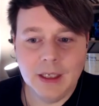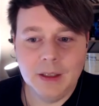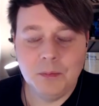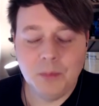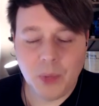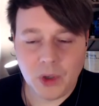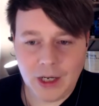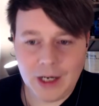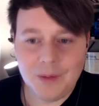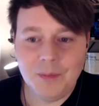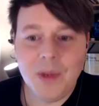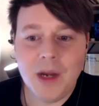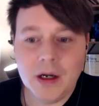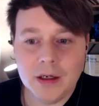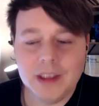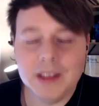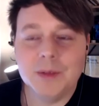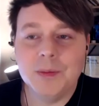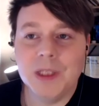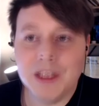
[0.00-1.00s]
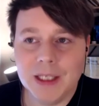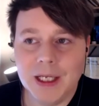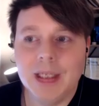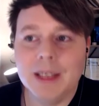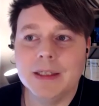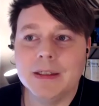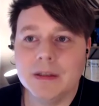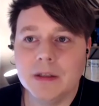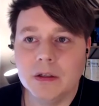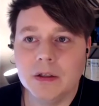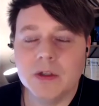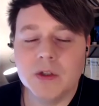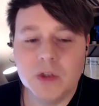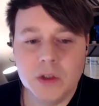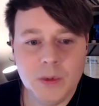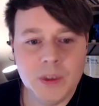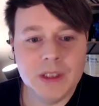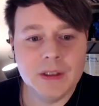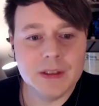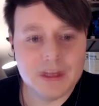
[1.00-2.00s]
and primarily because they're
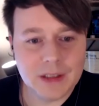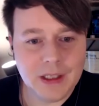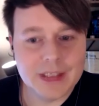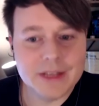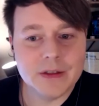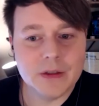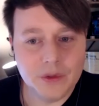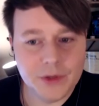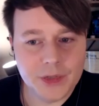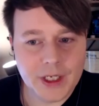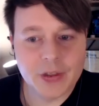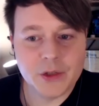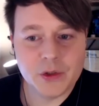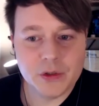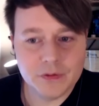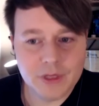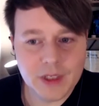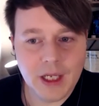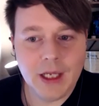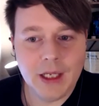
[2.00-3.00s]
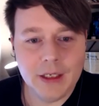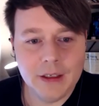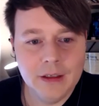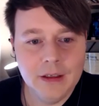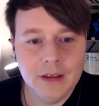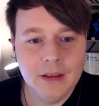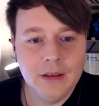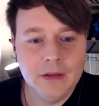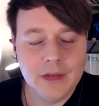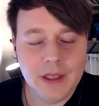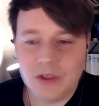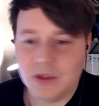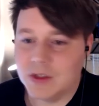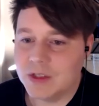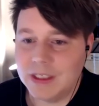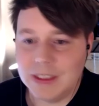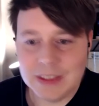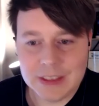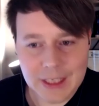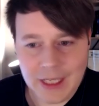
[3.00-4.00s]
assuming this classical doctrine of God that
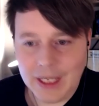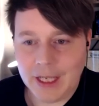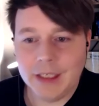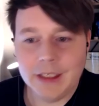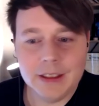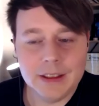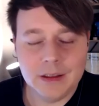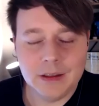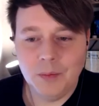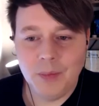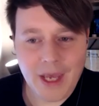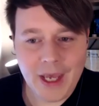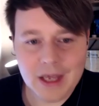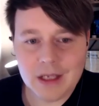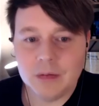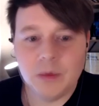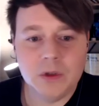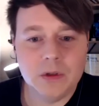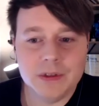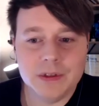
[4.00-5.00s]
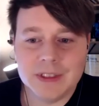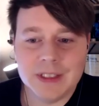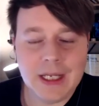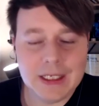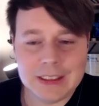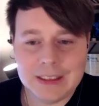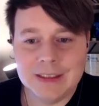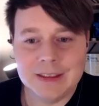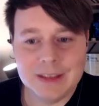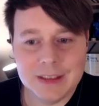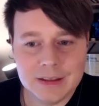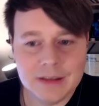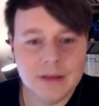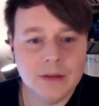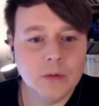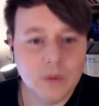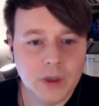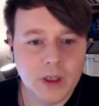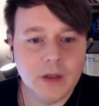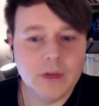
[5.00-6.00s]
just is not compatible. It's not
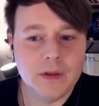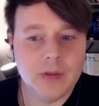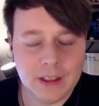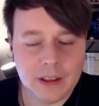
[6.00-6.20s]
consistent with an